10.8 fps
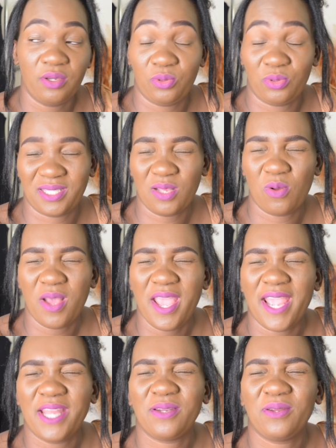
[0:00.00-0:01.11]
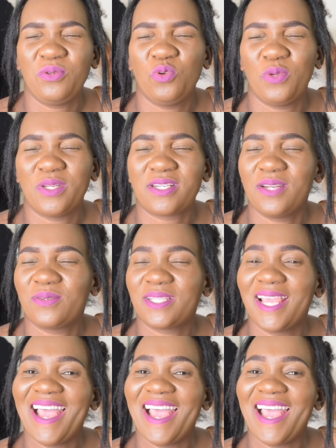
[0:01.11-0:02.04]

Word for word: you sell and you were trying to say